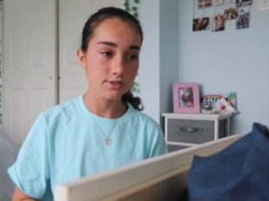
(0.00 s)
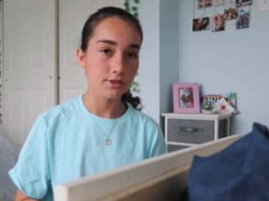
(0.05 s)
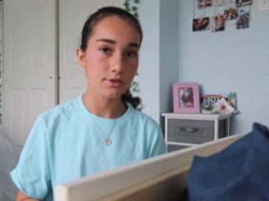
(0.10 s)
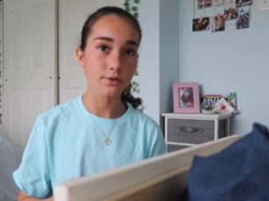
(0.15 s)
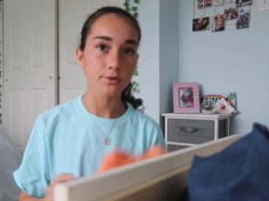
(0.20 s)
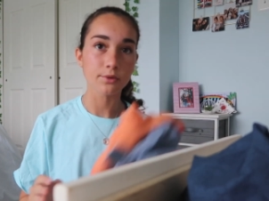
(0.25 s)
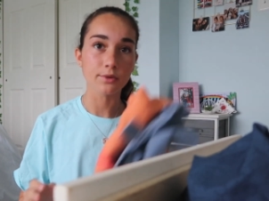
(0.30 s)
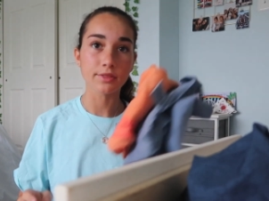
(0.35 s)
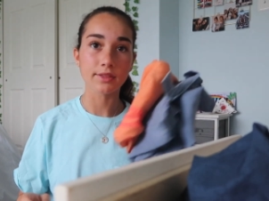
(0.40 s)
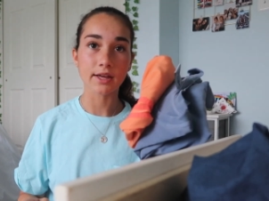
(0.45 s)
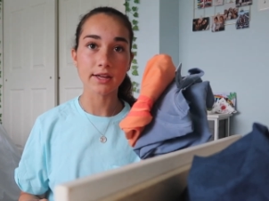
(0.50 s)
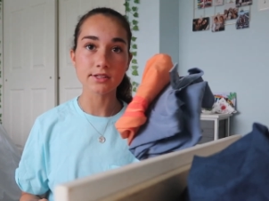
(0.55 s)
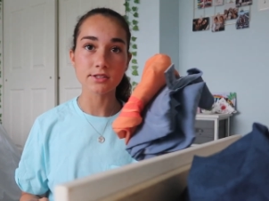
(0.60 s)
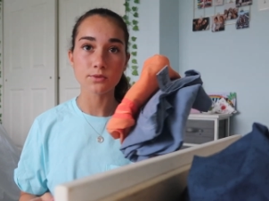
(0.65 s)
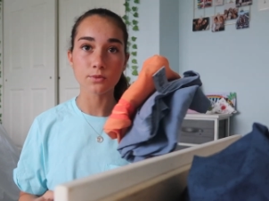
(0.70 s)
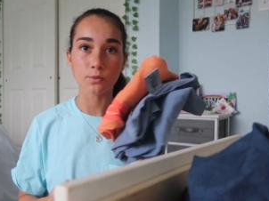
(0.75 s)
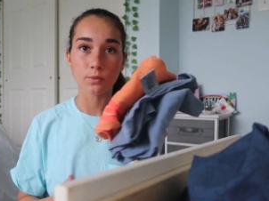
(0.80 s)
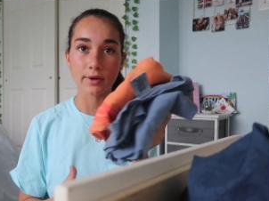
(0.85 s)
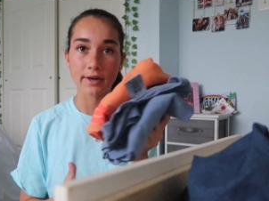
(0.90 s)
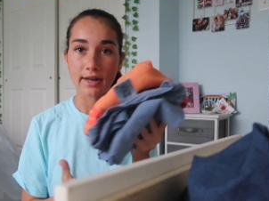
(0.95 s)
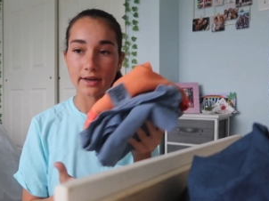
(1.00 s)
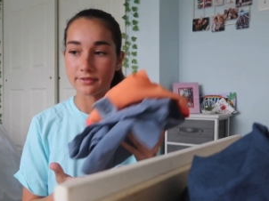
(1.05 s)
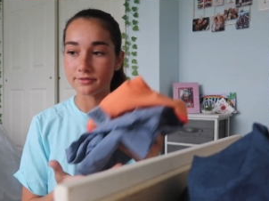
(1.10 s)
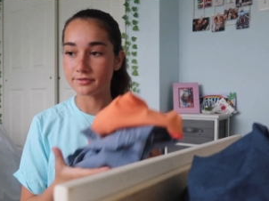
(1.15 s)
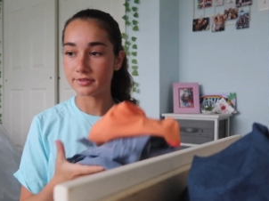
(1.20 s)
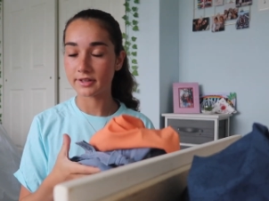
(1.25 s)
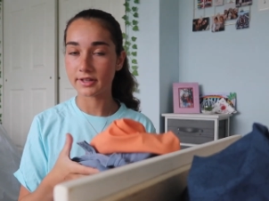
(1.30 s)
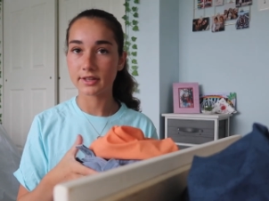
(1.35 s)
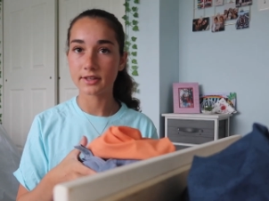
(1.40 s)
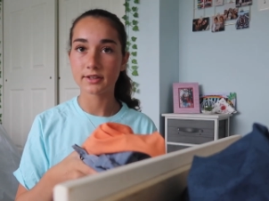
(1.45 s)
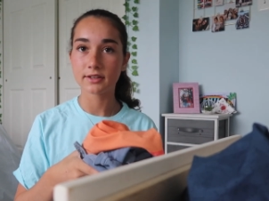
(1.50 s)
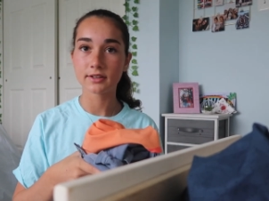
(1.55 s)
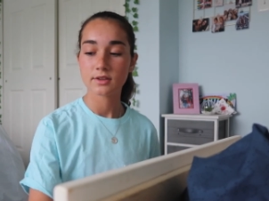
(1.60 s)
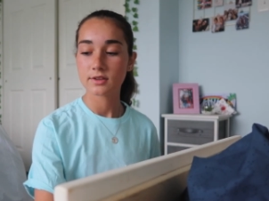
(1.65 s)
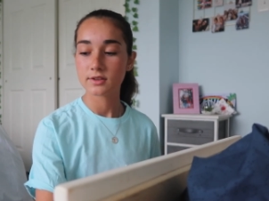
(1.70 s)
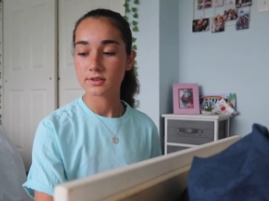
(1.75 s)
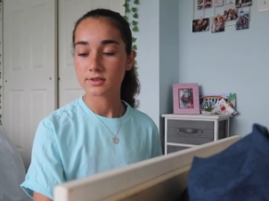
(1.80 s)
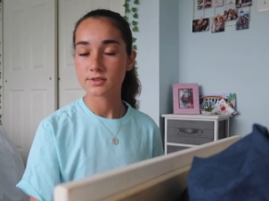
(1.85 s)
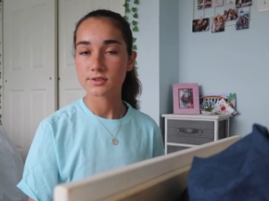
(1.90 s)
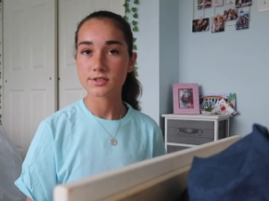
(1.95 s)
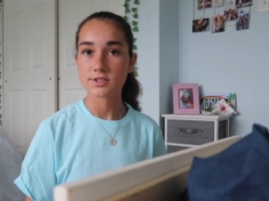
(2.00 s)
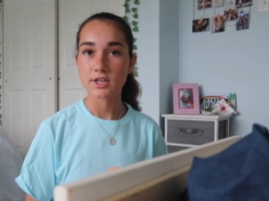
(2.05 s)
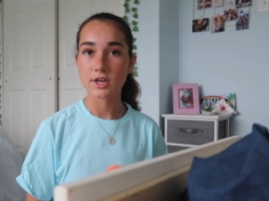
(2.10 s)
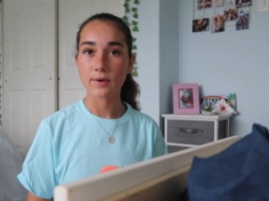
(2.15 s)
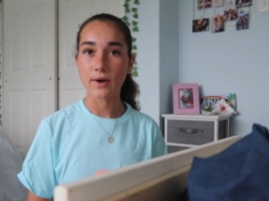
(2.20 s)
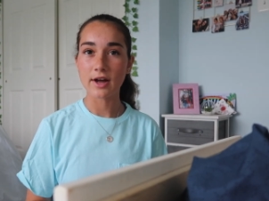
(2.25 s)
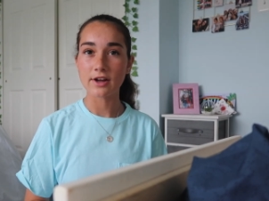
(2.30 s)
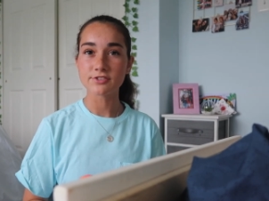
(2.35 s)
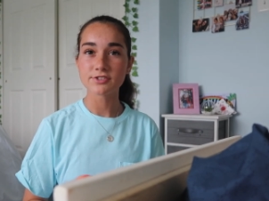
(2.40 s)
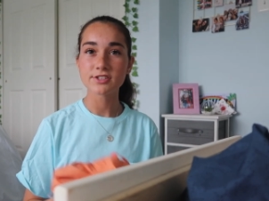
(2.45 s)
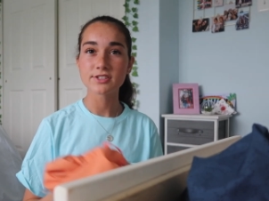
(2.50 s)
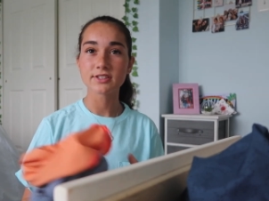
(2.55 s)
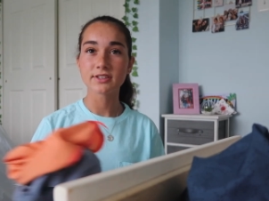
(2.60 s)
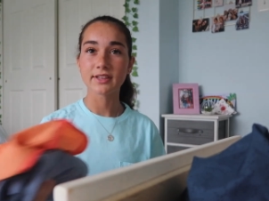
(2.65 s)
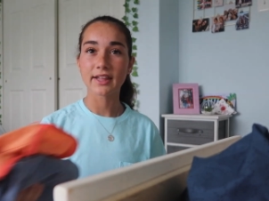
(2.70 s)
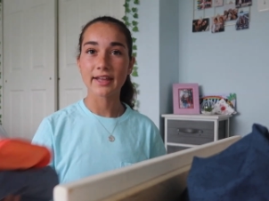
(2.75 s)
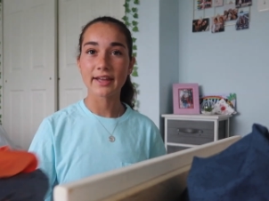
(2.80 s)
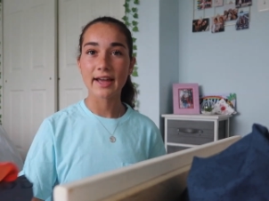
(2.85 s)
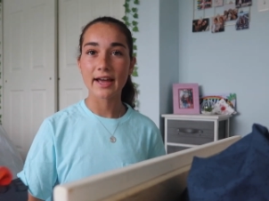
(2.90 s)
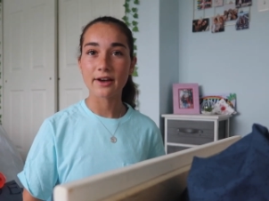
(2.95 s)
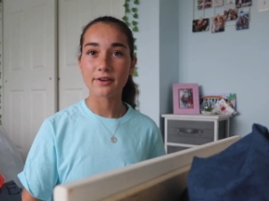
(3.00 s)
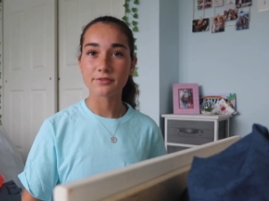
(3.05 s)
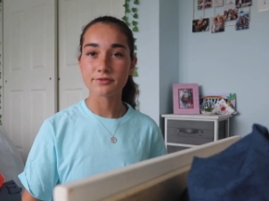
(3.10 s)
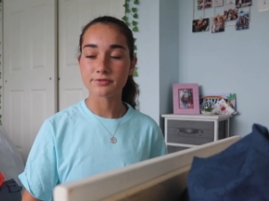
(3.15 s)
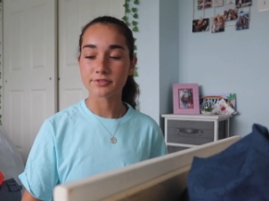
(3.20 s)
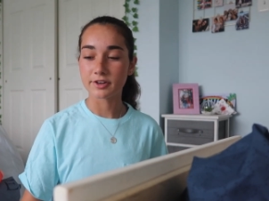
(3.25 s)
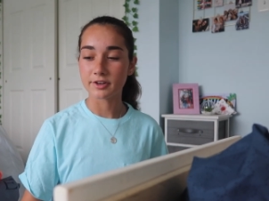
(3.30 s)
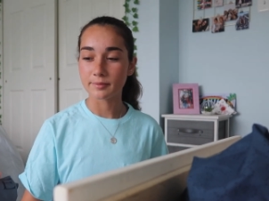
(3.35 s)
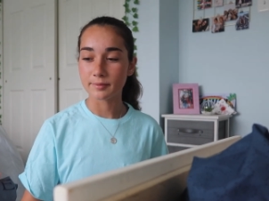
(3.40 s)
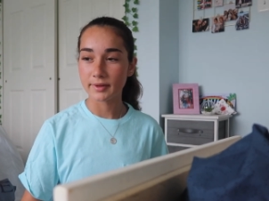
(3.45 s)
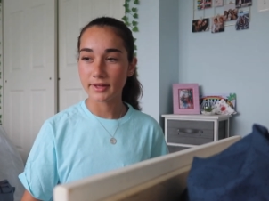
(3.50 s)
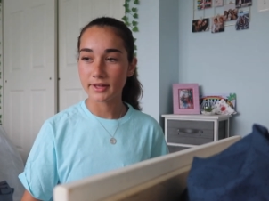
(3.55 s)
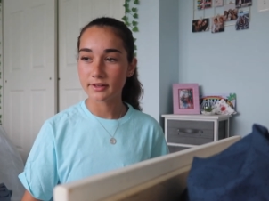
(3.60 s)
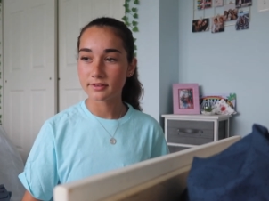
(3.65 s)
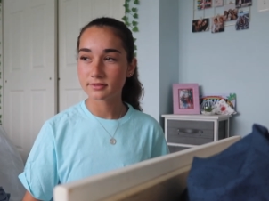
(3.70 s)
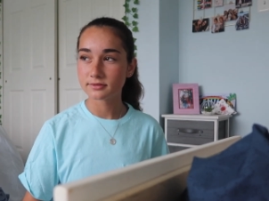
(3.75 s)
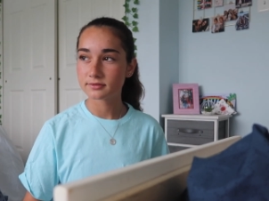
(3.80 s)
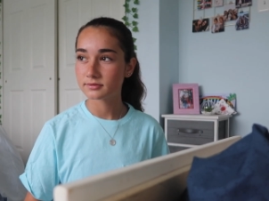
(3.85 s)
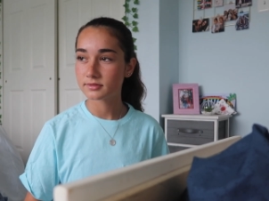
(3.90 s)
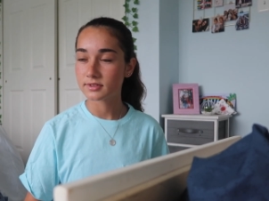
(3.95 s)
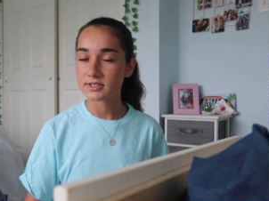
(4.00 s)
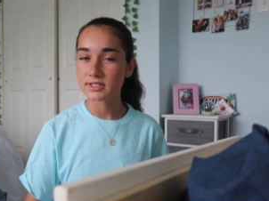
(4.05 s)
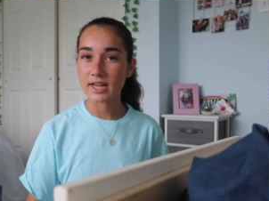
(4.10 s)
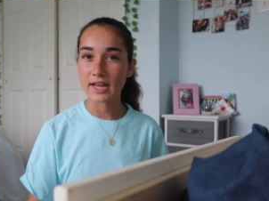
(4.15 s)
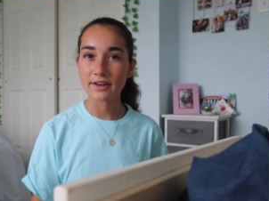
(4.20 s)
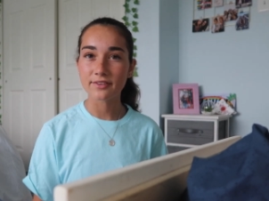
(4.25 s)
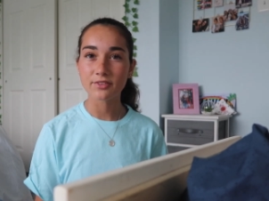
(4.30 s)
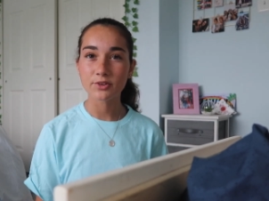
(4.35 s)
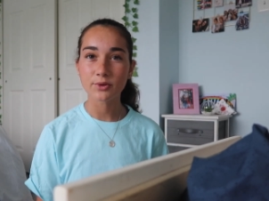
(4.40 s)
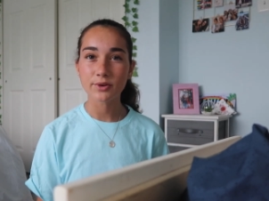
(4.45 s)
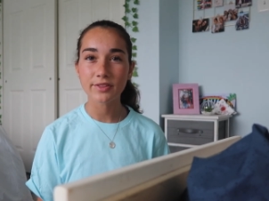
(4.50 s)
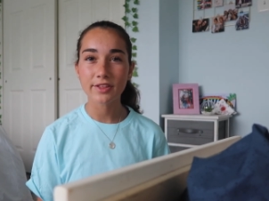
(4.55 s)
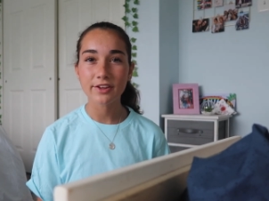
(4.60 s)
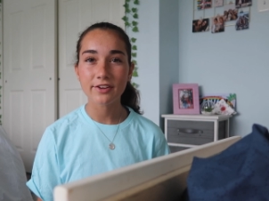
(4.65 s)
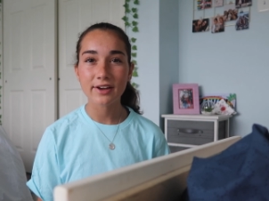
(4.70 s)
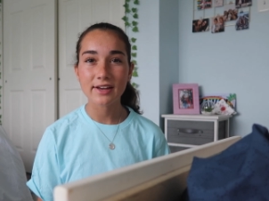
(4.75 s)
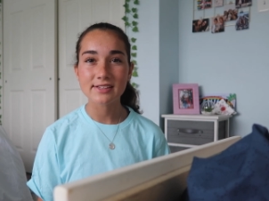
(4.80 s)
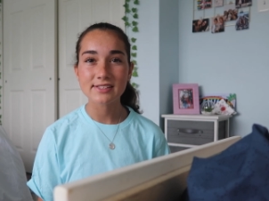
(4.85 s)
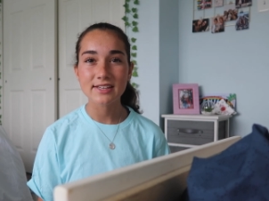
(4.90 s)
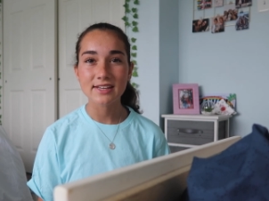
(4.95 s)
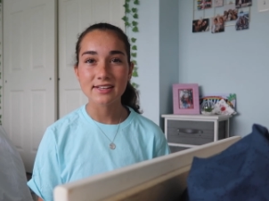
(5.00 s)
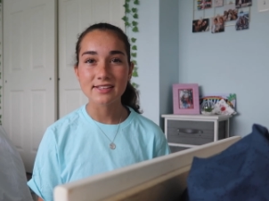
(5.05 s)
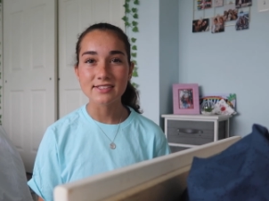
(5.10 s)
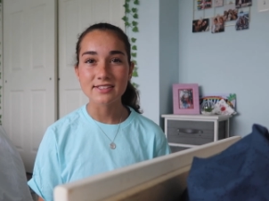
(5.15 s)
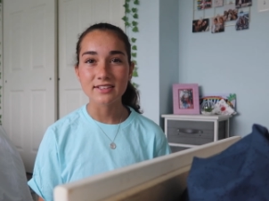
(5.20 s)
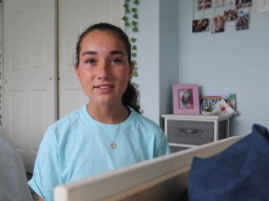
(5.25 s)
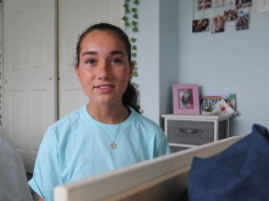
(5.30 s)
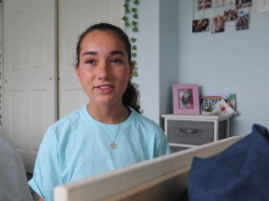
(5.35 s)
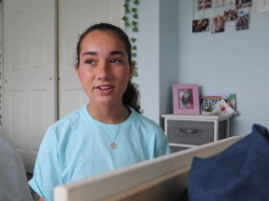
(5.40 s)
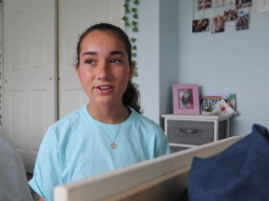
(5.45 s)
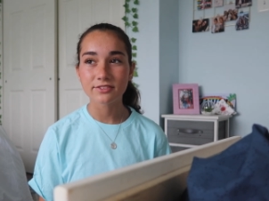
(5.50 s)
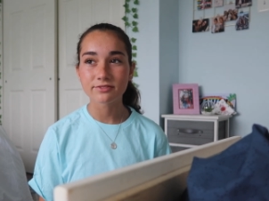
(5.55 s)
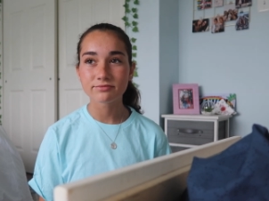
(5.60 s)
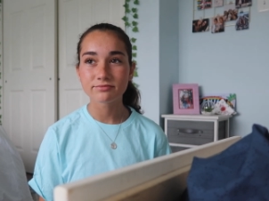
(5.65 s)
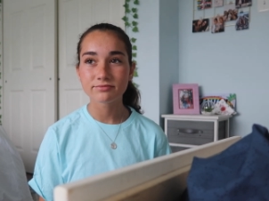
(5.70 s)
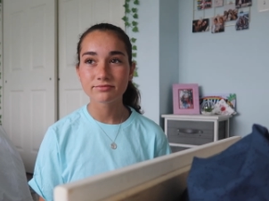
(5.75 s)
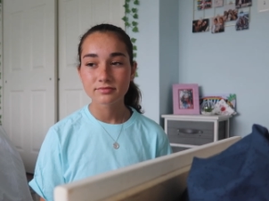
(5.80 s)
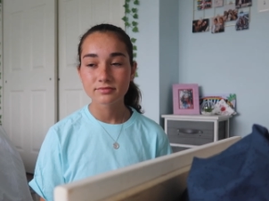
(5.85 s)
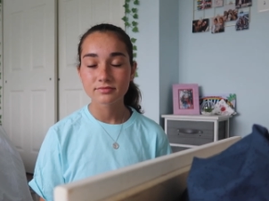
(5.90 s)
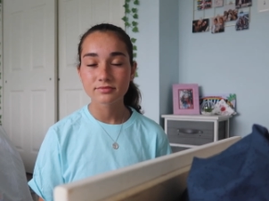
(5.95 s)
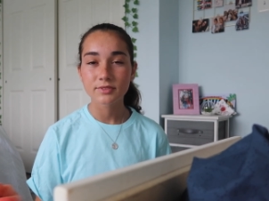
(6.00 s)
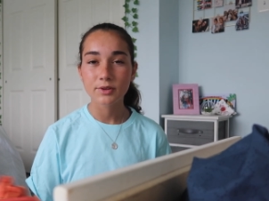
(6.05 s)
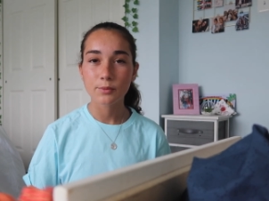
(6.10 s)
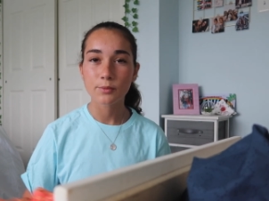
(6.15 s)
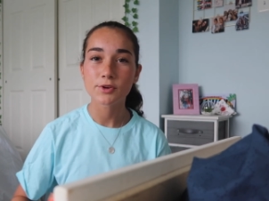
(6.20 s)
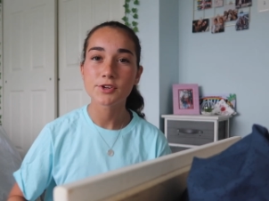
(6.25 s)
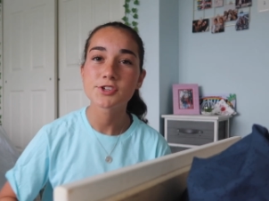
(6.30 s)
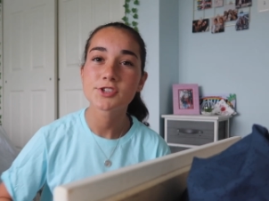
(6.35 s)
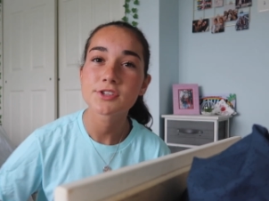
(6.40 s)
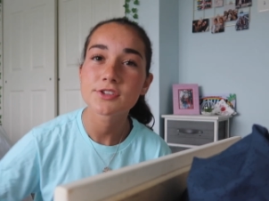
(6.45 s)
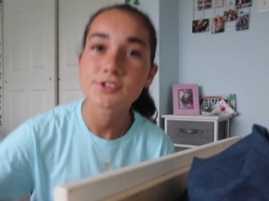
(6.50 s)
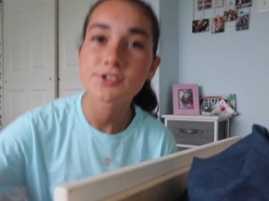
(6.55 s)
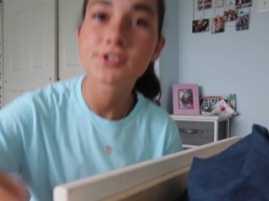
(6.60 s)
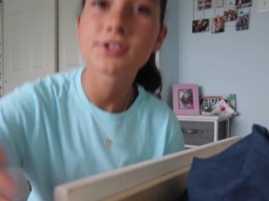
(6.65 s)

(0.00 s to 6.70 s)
So that's one outfit. So I'll just lay it out in front of me. It's kind of annoying that you guys can't see it though. Where should,